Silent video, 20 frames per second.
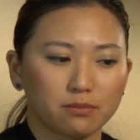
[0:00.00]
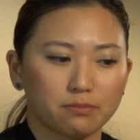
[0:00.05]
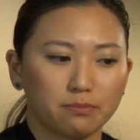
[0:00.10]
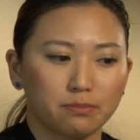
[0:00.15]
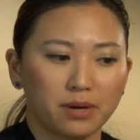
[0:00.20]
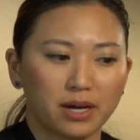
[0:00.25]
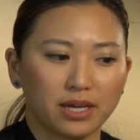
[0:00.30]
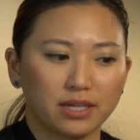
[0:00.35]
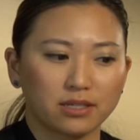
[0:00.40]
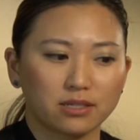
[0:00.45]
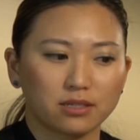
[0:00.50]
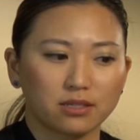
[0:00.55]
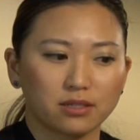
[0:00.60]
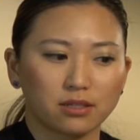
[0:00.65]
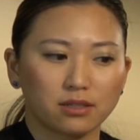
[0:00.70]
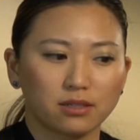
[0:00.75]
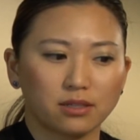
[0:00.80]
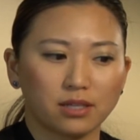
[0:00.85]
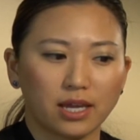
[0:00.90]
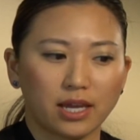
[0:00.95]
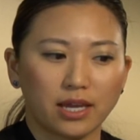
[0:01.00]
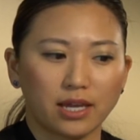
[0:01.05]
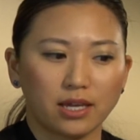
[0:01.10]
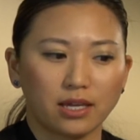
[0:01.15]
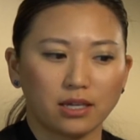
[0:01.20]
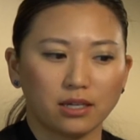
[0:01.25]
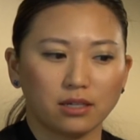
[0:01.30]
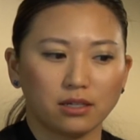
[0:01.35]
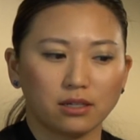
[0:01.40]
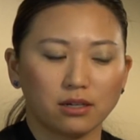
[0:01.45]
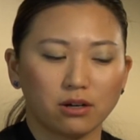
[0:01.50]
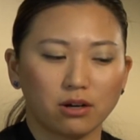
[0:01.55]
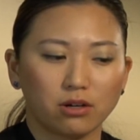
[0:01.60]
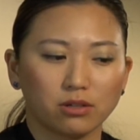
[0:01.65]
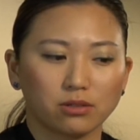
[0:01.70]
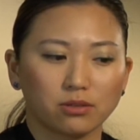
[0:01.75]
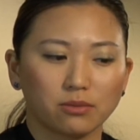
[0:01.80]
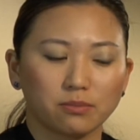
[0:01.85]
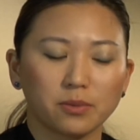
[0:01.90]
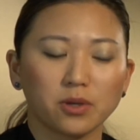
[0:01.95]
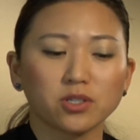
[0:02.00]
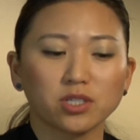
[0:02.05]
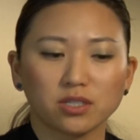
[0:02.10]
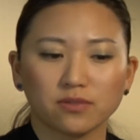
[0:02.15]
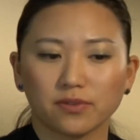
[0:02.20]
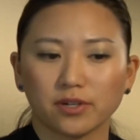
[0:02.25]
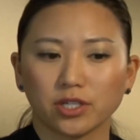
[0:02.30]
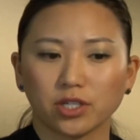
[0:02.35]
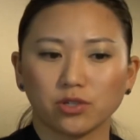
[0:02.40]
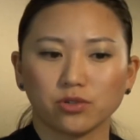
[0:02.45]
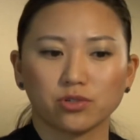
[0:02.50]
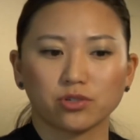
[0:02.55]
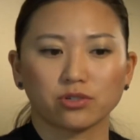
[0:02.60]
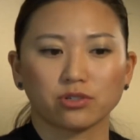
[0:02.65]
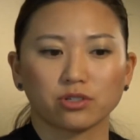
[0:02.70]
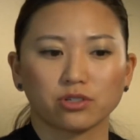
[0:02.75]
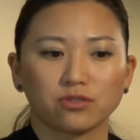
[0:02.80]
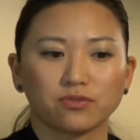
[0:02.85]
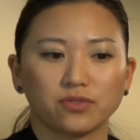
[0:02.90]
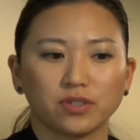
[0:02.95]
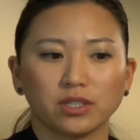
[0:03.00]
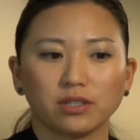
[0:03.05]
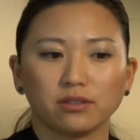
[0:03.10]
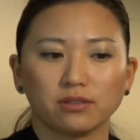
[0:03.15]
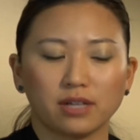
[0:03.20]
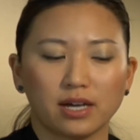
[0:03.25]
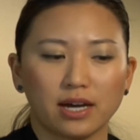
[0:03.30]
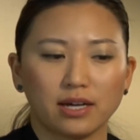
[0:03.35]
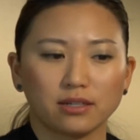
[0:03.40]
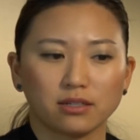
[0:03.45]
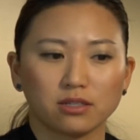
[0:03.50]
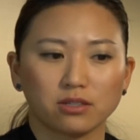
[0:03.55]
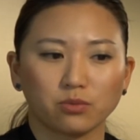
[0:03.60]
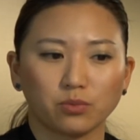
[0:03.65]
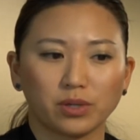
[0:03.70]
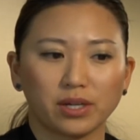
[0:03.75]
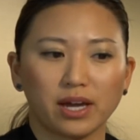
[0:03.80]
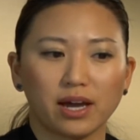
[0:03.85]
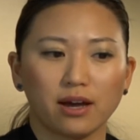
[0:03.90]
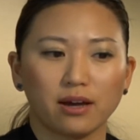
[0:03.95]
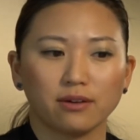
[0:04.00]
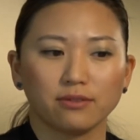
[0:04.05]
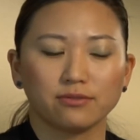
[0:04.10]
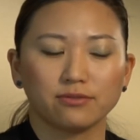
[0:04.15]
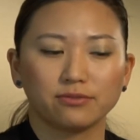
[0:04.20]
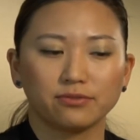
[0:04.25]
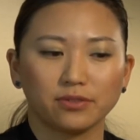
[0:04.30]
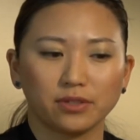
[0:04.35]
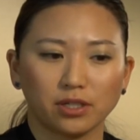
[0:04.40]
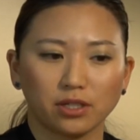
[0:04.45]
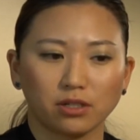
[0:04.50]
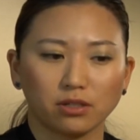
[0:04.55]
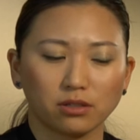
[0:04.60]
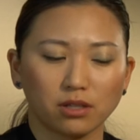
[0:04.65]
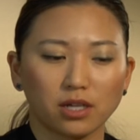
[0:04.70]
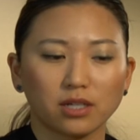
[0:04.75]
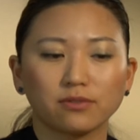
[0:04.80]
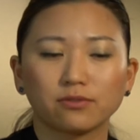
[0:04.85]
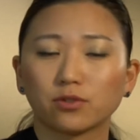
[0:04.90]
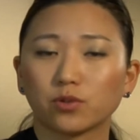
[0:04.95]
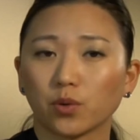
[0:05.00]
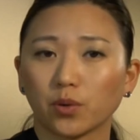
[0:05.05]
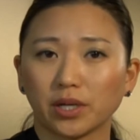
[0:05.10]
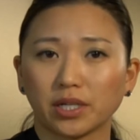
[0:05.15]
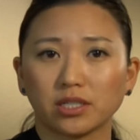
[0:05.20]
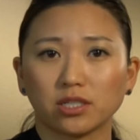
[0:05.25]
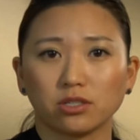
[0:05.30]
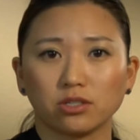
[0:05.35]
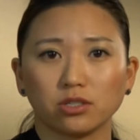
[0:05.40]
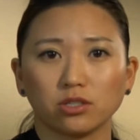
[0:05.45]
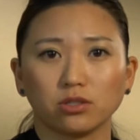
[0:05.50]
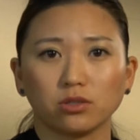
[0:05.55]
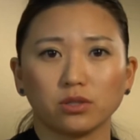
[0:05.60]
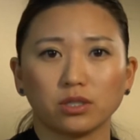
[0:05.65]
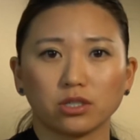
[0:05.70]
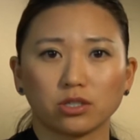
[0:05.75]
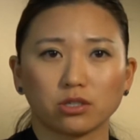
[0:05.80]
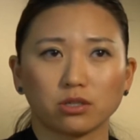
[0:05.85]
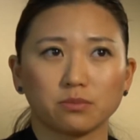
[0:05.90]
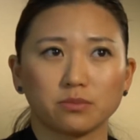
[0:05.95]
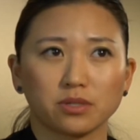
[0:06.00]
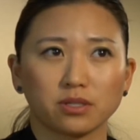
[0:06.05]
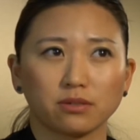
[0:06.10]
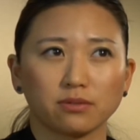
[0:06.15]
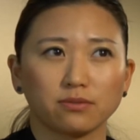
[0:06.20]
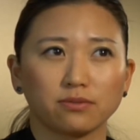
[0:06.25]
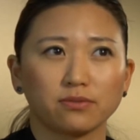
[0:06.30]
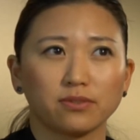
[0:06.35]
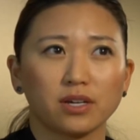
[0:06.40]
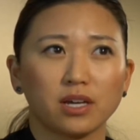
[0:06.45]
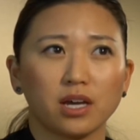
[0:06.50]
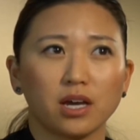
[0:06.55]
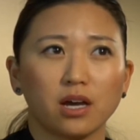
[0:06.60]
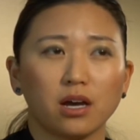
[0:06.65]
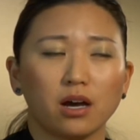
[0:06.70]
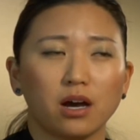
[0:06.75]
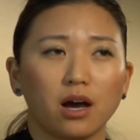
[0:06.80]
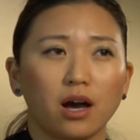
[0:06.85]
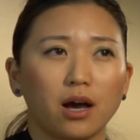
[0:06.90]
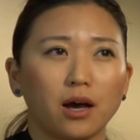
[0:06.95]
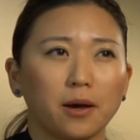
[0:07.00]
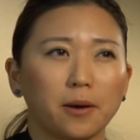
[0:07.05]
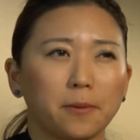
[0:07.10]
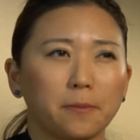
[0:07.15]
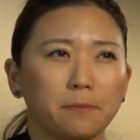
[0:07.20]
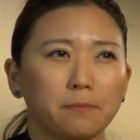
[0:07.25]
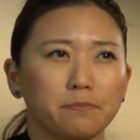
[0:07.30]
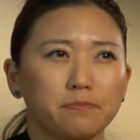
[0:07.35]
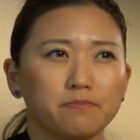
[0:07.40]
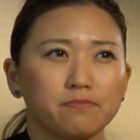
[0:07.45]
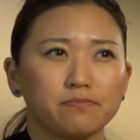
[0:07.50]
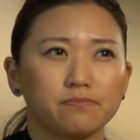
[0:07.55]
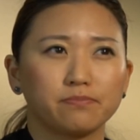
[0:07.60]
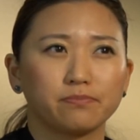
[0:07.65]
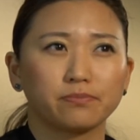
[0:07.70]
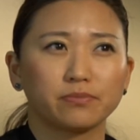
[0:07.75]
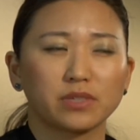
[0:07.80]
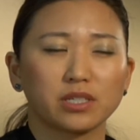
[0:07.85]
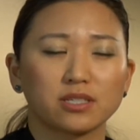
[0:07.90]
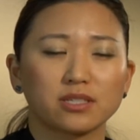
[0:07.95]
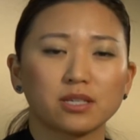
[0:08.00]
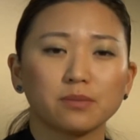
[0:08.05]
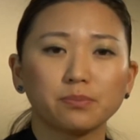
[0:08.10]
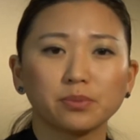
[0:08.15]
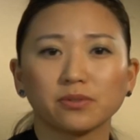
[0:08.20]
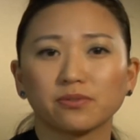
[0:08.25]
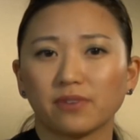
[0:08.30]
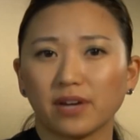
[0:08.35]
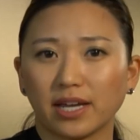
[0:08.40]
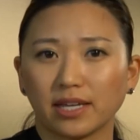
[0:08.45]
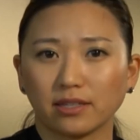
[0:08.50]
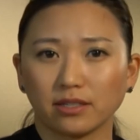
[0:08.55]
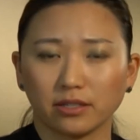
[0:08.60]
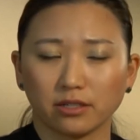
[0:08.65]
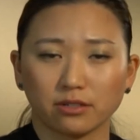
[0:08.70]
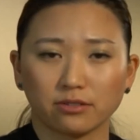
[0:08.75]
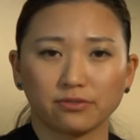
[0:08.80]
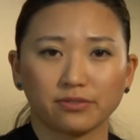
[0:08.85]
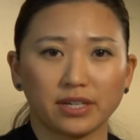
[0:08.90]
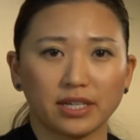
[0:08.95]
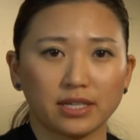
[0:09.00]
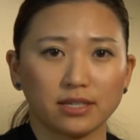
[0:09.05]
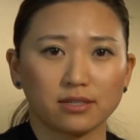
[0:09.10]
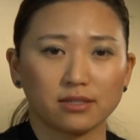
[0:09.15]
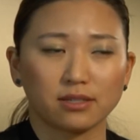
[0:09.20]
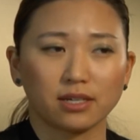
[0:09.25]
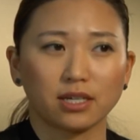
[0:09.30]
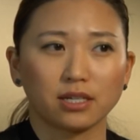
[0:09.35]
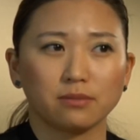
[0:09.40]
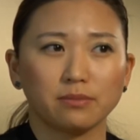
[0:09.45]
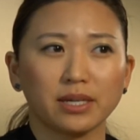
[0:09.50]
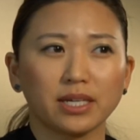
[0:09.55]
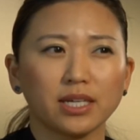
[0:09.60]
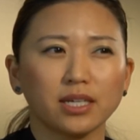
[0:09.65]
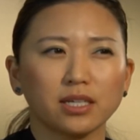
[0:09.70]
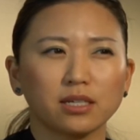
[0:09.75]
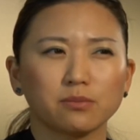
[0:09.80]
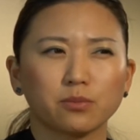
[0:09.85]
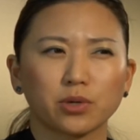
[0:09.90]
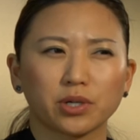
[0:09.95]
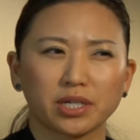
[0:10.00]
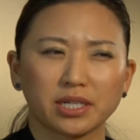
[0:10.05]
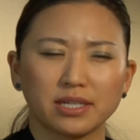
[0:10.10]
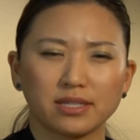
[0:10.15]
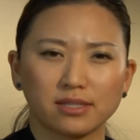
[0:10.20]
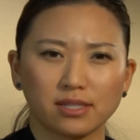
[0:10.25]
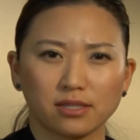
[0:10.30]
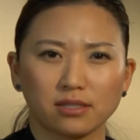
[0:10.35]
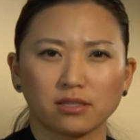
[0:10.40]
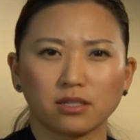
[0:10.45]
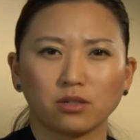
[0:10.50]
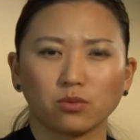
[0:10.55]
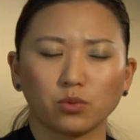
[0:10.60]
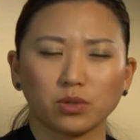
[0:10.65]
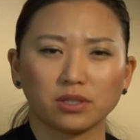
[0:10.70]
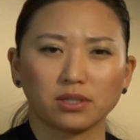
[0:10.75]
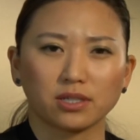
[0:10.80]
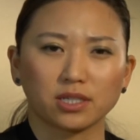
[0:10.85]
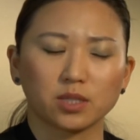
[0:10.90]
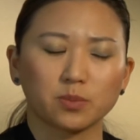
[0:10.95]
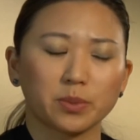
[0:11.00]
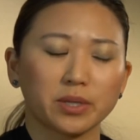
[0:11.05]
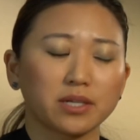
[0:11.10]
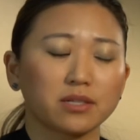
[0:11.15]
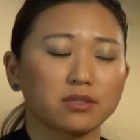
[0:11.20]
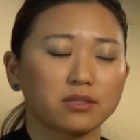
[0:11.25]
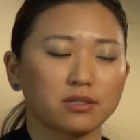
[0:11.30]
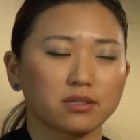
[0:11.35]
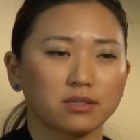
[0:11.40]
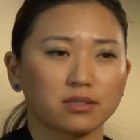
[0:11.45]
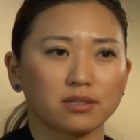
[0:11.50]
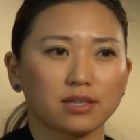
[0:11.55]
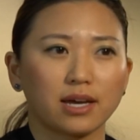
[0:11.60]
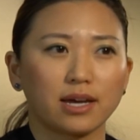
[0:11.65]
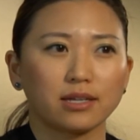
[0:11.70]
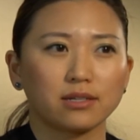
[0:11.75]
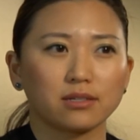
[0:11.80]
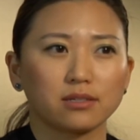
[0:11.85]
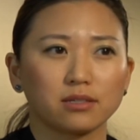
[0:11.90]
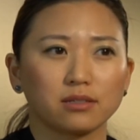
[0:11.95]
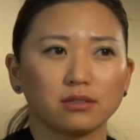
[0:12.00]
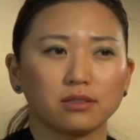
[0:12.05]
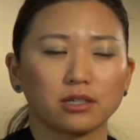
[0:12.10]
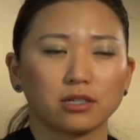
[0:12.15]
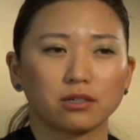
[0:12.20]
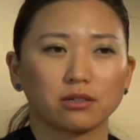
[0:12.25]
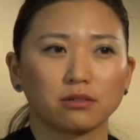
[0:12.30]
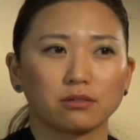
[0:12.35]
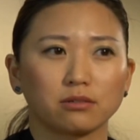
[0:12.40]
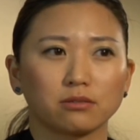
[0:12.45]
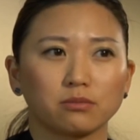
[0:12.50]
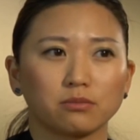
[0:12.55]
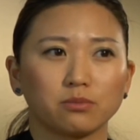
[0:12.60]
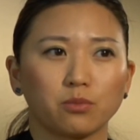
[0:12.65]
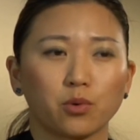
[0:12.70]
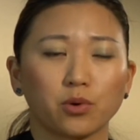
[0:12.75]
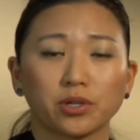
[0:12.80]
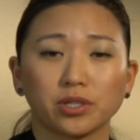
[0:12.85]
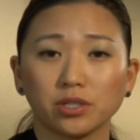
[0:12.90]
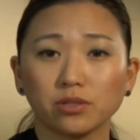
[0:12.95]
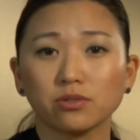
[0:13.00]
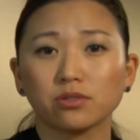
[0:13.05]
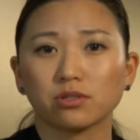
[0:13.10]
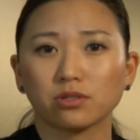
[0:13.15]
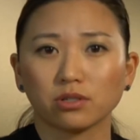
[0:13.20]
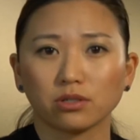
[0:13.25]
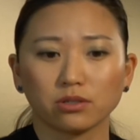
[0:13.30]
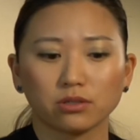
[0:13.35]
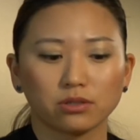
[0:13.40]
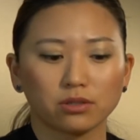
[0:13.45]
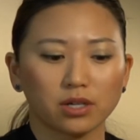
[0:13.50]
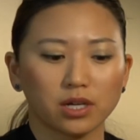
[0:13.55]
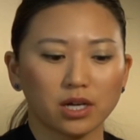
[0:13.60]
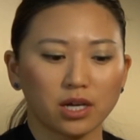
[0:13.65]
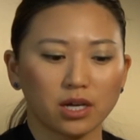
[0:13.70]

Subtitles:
but most of our users feel that we have a lot of growing to do in terms of simplifying the interface and making it more consistent with experiences that they're more used to.